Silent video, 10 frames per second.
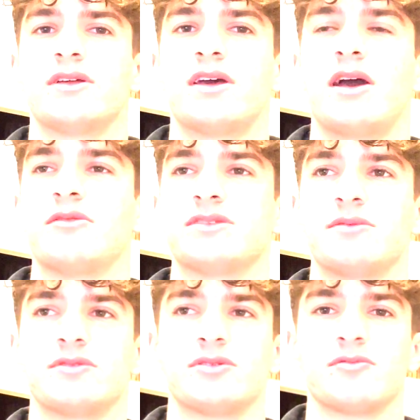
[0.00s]
I was
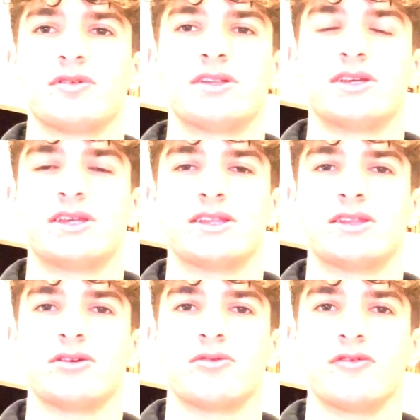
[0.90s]
able to really get
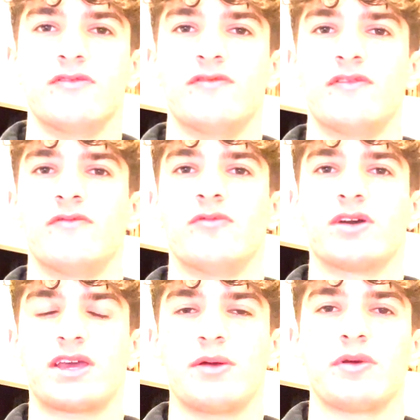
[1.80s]
the groove of
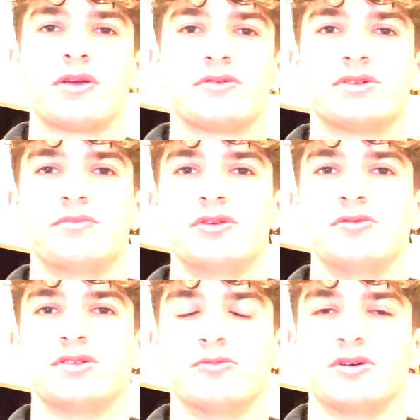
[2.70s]
what camera angle should be
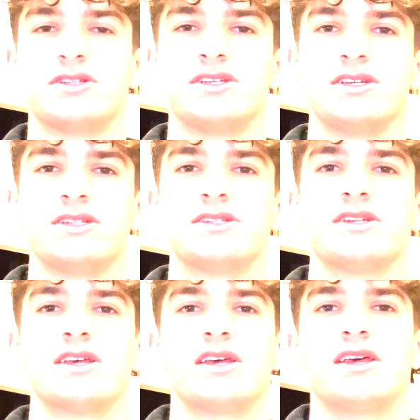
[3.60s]
used in what scenes,
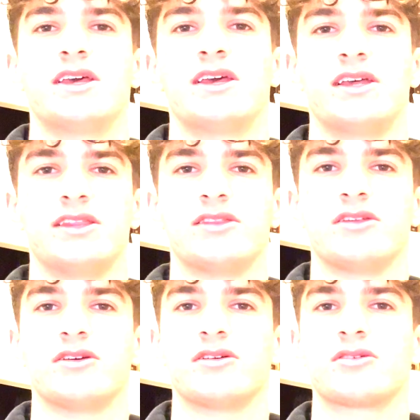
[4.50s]
and
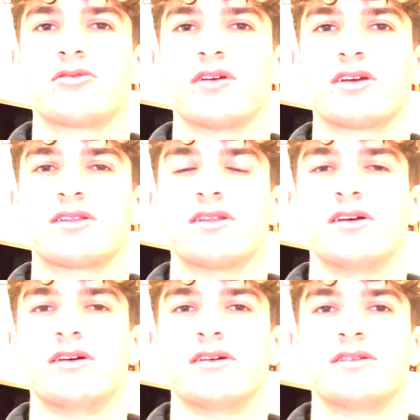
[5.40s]
the correct
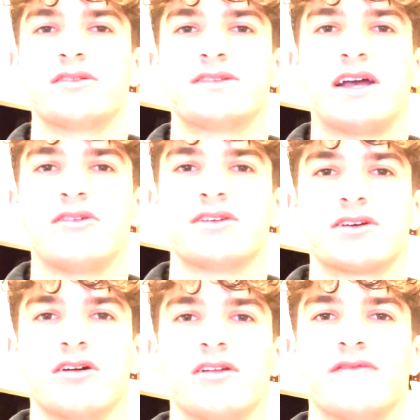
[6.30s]
sound and
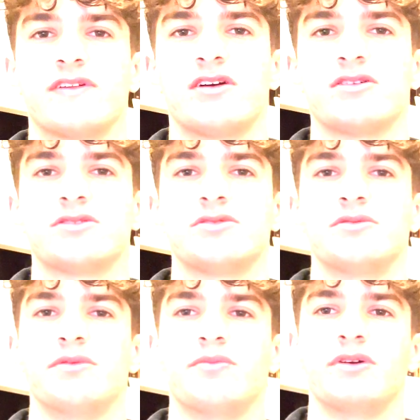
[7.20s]
cutoff that also should
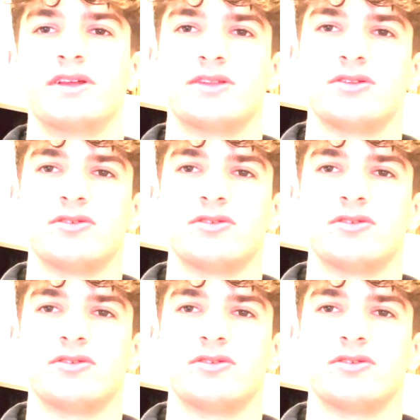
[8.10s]
be put into those